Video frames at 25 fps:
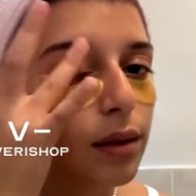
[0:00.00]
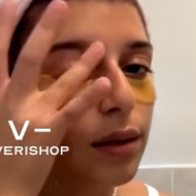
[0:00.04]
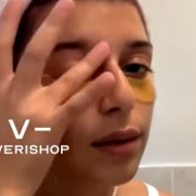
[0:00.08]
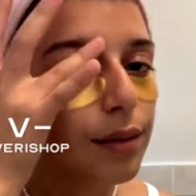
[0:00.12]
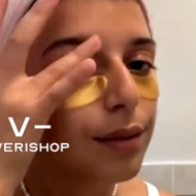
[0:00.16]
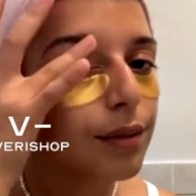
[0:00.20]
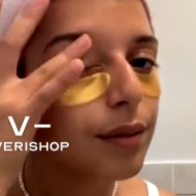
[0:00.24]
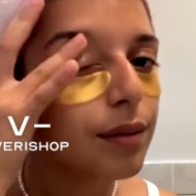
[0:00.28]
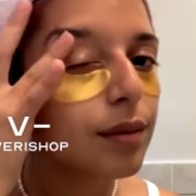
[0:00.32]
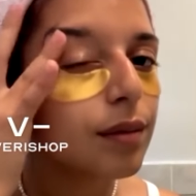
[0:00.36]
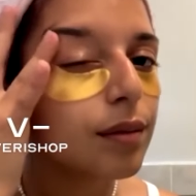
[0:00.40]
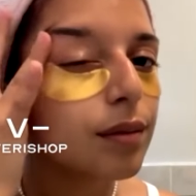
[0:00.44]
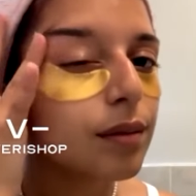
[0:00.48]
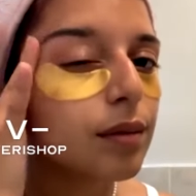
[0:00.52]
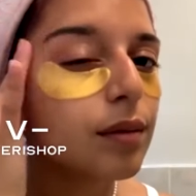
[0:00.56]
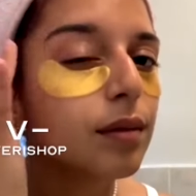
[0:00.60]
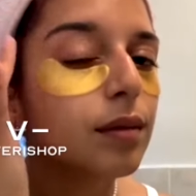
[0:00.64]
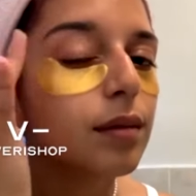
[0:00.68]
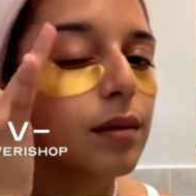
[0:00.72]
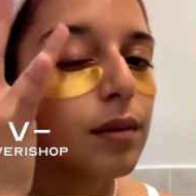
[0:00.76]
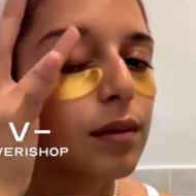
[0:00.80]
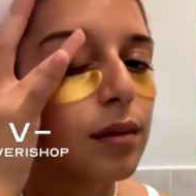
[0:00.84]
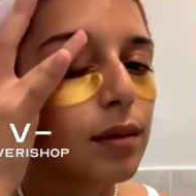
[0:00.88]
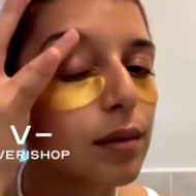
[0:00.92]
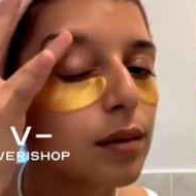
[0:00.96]

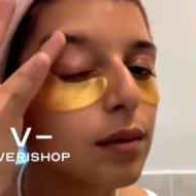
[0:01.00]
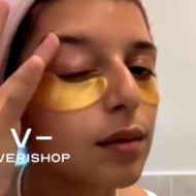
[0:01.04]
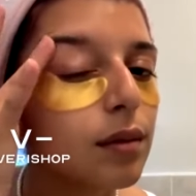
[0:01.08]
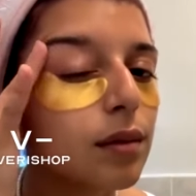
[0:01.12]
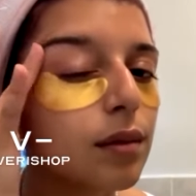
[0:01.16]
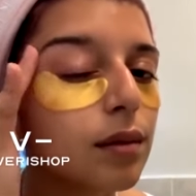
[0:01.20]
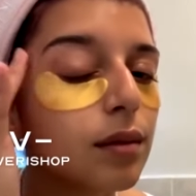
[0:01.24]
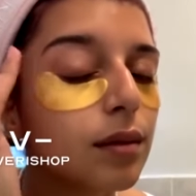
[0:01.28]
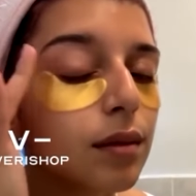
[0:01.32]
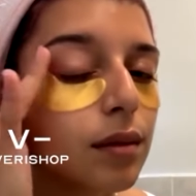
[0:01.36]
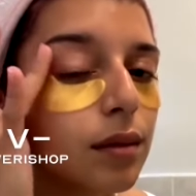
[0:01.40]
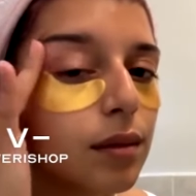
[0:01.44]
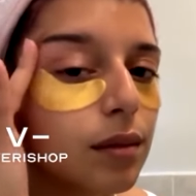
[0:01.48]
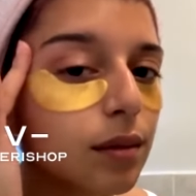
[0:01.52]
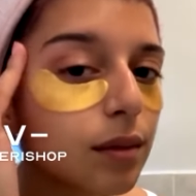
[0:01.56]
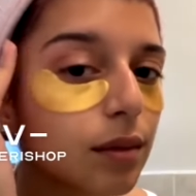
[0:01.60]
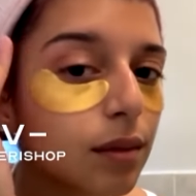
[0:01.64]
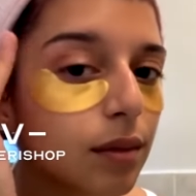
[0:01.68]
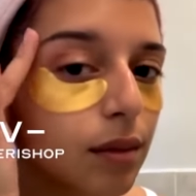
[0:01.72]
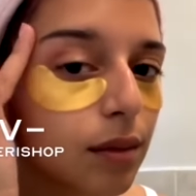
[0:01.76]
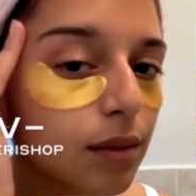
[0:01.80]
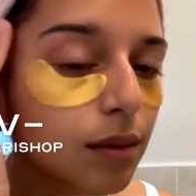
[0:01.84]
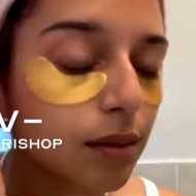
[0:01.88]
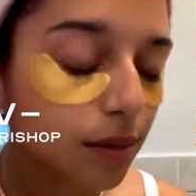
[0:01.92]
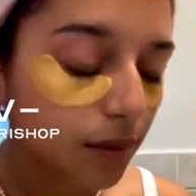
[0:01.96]

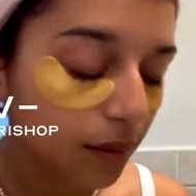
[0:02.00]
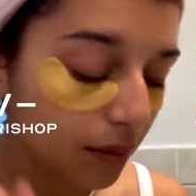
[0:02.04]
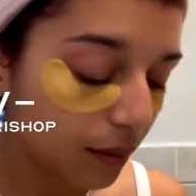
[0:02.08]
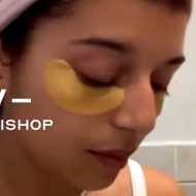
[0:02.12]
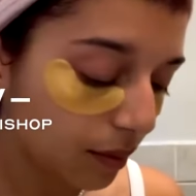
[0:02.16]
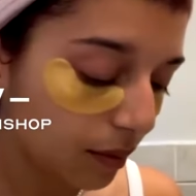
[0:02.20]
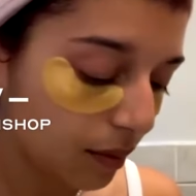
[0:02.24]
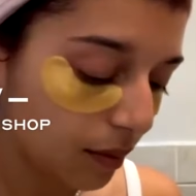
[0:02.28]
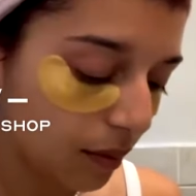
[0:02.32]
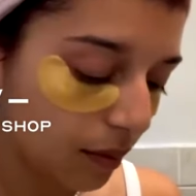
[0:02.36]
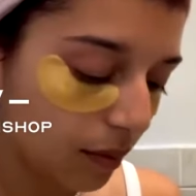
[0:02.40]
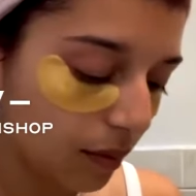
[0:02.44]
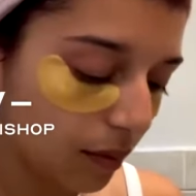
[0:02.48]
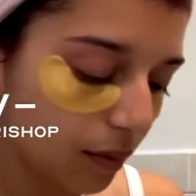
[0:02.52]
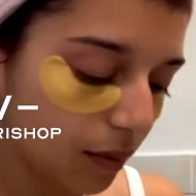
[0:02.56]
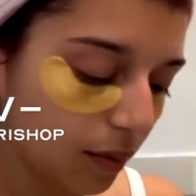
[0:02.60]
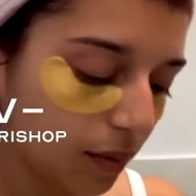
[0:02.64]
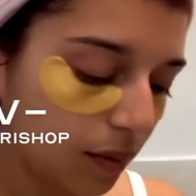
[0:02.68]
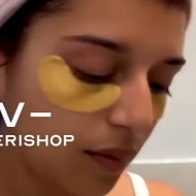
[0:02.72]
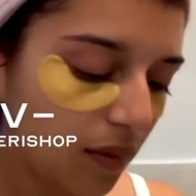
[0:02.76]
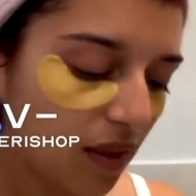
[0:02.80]
No one is speaking in this clip.